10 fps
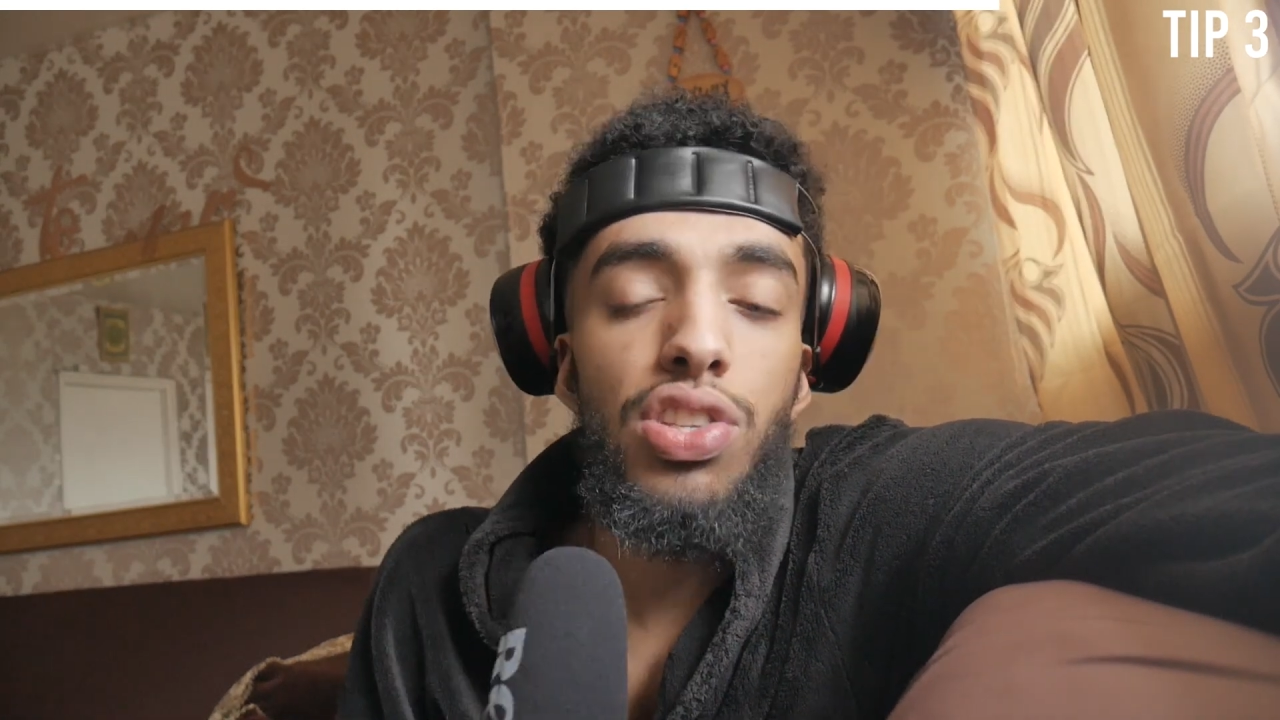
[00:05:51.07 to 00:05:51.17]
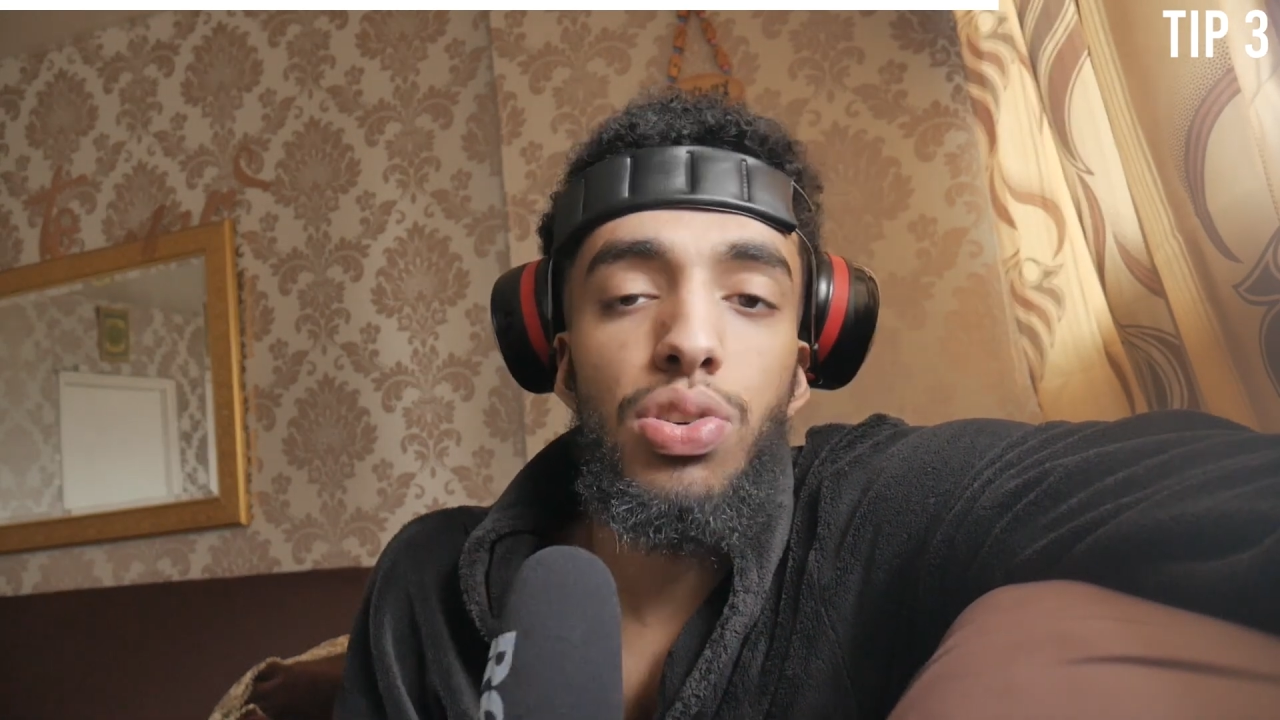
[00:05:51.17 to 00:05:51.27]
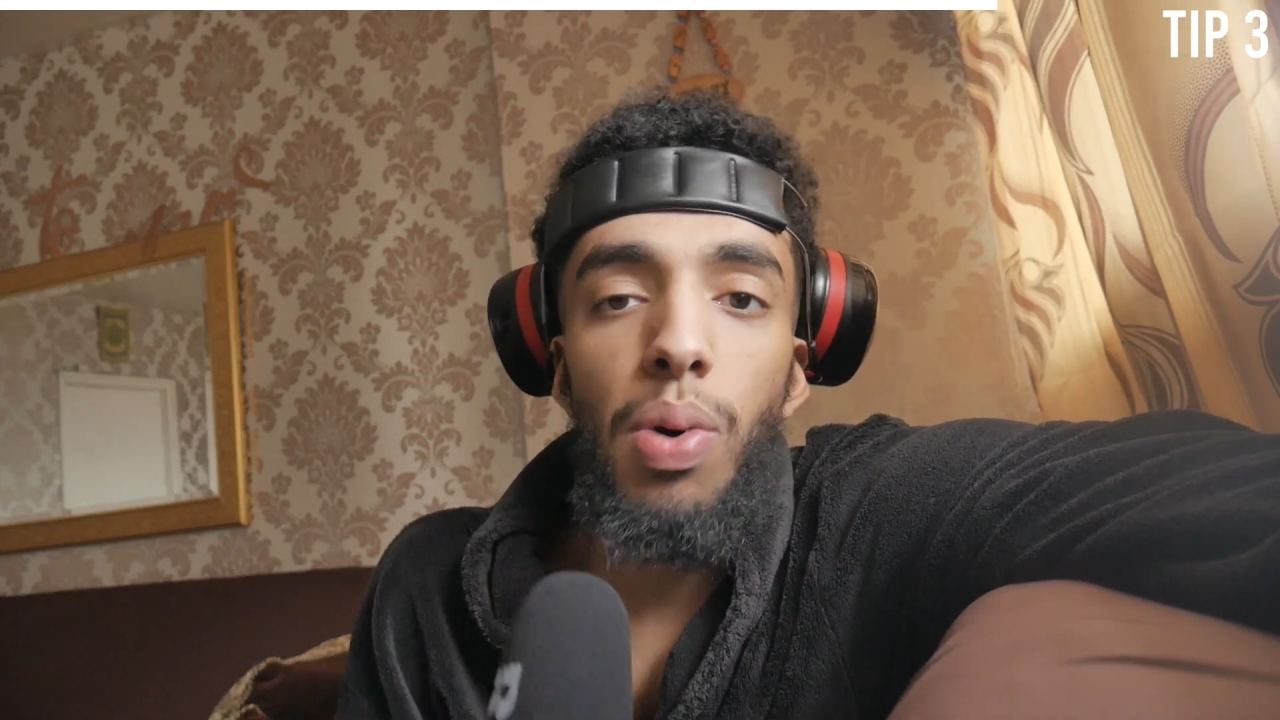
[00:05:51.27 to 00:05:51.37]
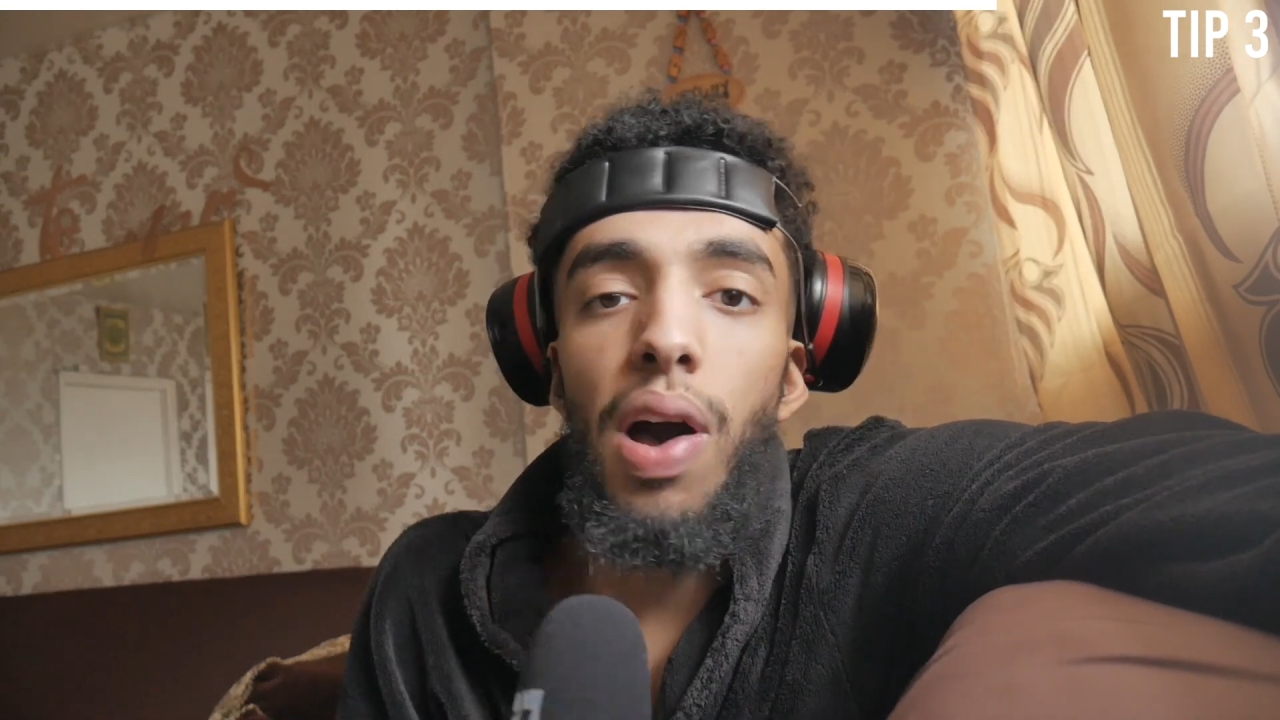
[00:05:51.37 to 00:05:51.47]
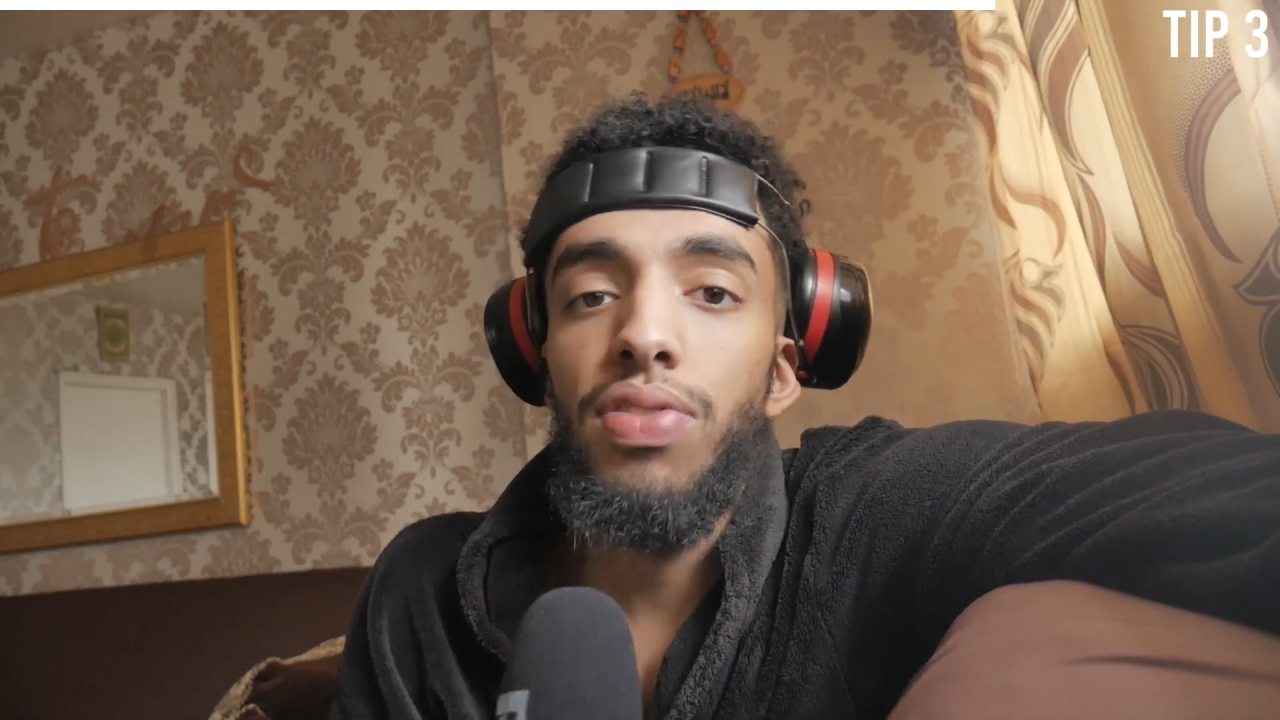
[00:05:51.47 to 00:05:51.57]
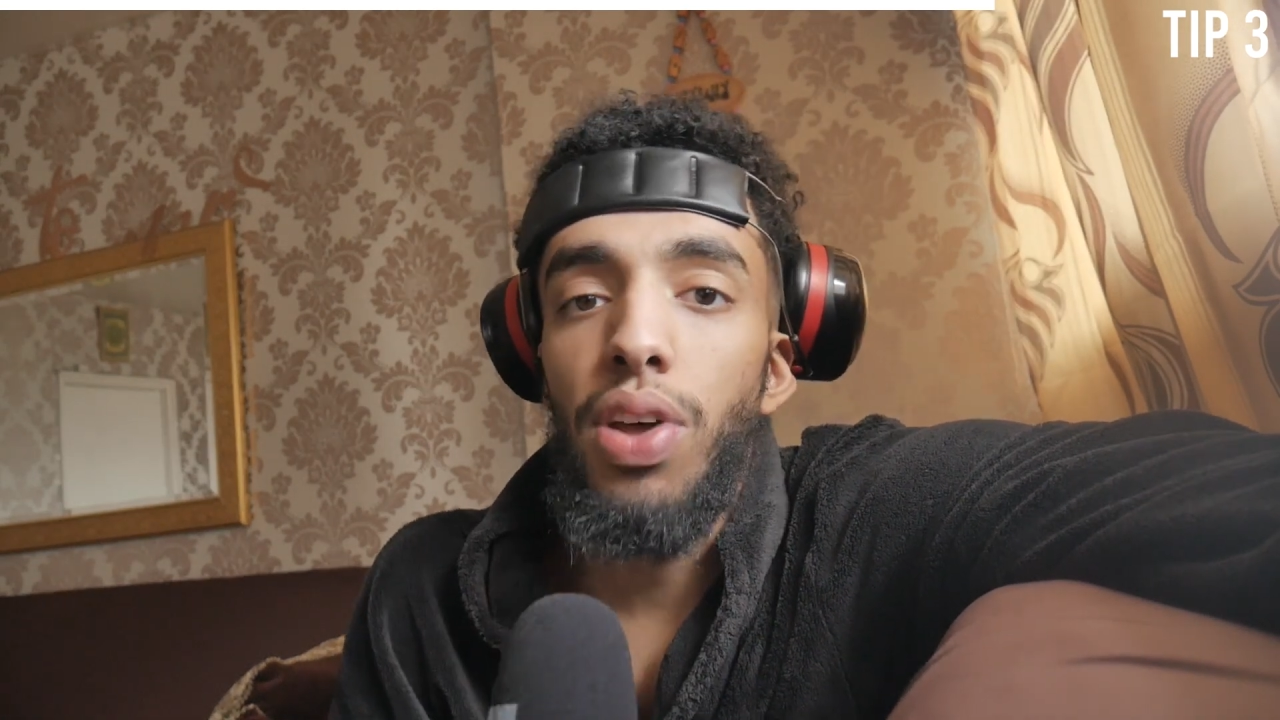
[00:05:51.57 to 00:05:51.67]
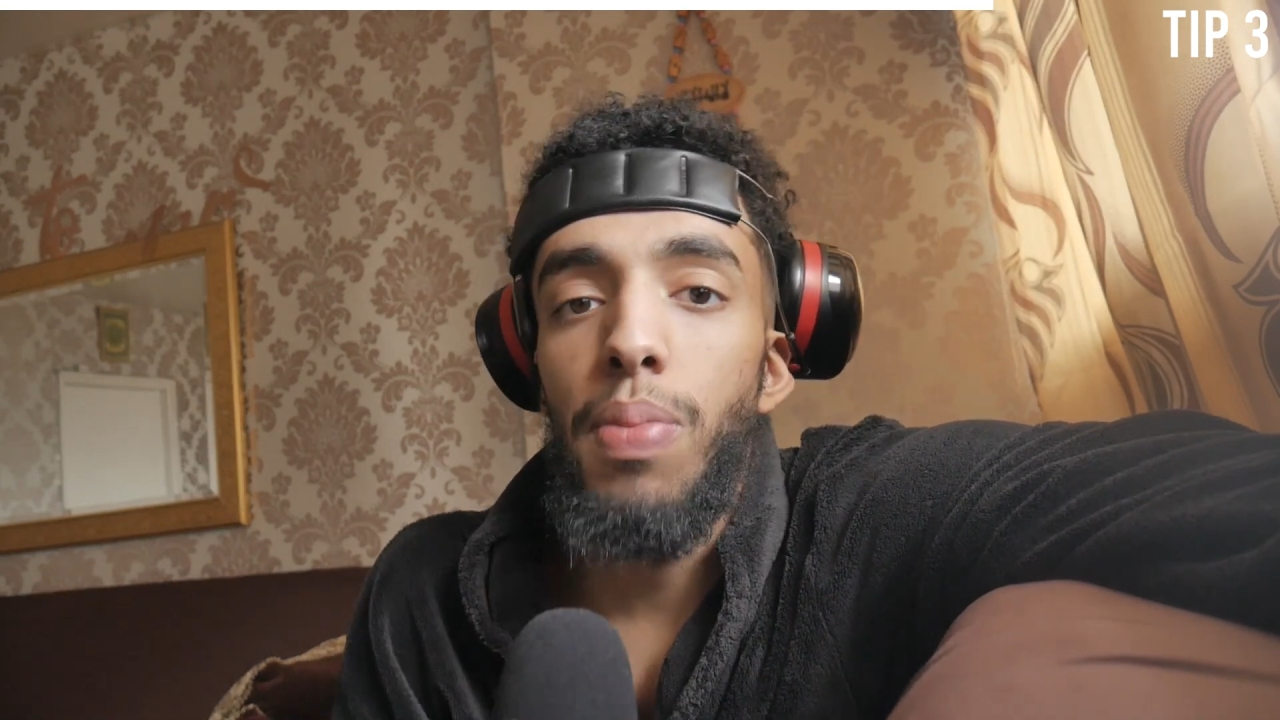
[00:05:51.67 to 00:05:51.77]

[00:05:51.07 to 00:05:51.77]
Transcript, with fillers: to what I've done